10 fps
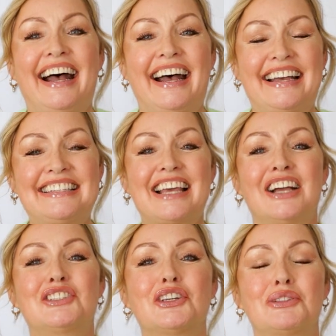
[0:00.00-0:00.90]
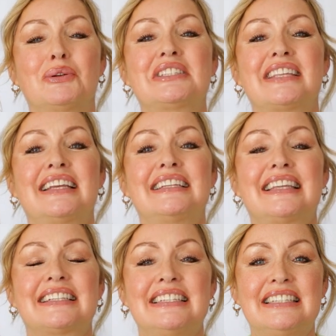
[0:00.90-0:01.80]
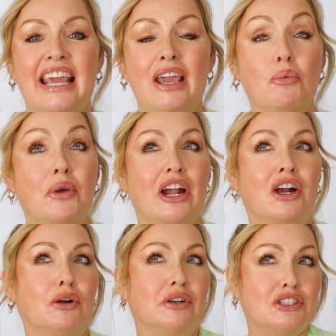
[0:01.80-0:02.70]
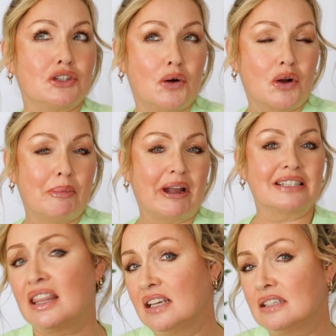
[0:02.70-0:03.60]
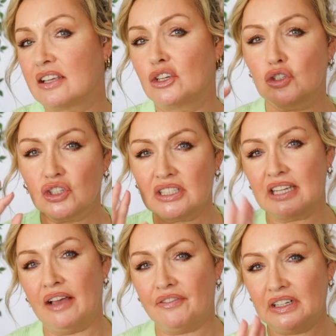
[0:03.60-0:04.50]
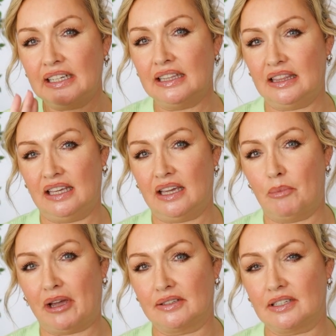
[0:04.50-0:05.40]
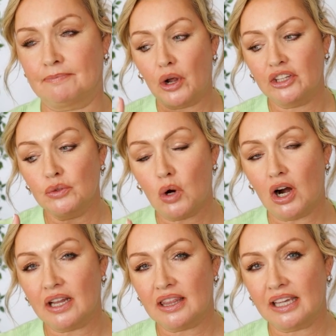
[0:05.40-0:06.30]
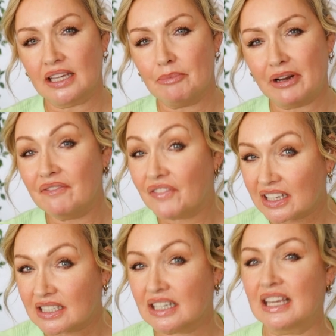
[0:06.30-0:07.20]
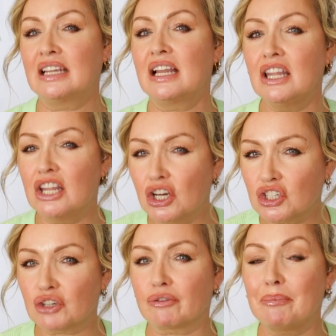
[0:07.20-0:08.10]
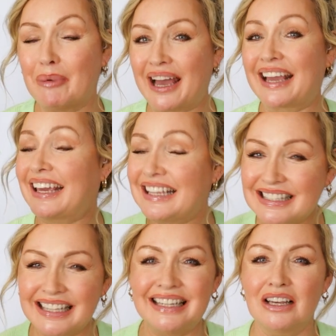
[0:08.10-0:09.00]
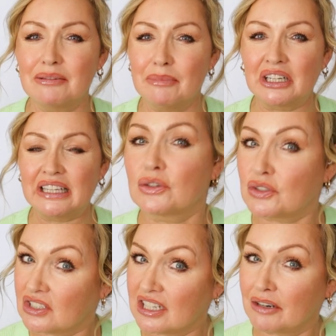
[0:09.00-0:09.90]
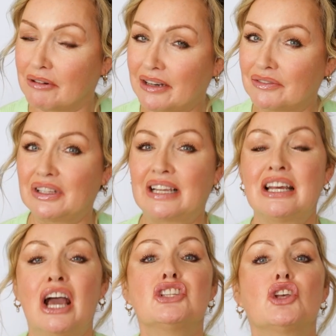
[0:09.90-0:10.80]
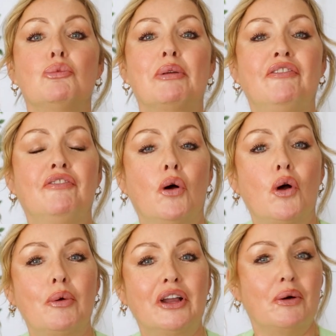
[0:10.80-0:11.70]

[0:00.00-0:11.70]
And I just want to say that today we are going to talk about things that you should definitely think about when you are thinking about investing in a luxury bag. It's a lot of money, so stick around for that. So before we